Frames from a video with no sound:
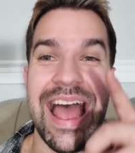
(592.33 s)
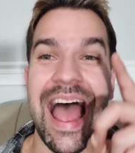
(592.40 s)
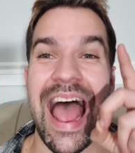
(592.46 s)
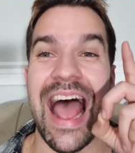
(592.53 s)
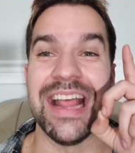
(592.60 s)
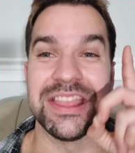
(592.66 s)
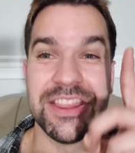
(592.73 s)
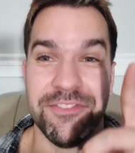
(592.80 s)

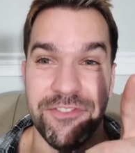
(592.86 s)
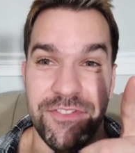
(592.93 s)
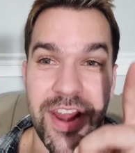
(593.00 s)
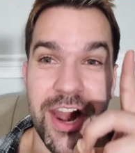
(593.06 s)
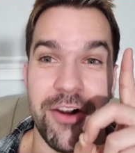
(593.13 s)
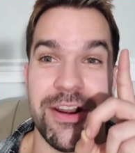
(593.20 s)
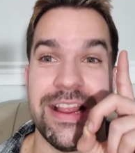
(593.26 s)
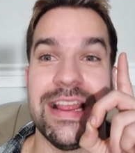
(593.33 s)
at the
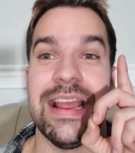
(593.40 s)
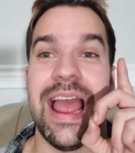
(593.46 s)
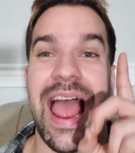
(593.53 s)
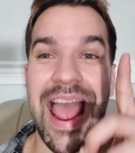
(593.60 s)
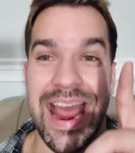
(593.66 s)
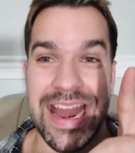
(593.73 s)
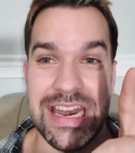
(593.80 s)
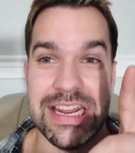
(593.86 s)
very
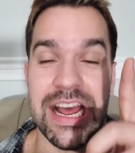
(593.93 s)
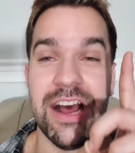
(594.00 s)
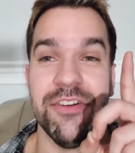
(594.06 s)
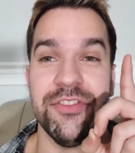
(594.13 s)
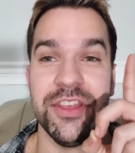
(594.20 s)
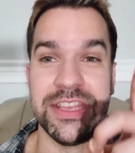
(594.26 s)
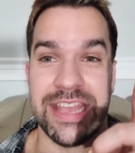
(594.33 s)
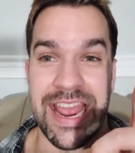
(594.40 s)
end of
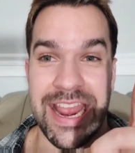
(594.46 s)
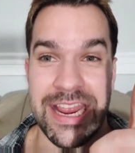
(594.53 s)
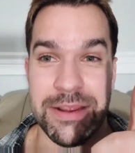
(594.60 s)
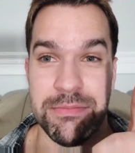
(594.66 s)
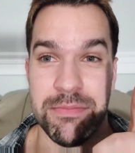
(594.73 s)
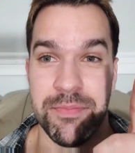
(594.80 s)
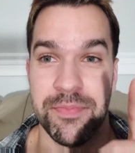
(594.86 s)
the game.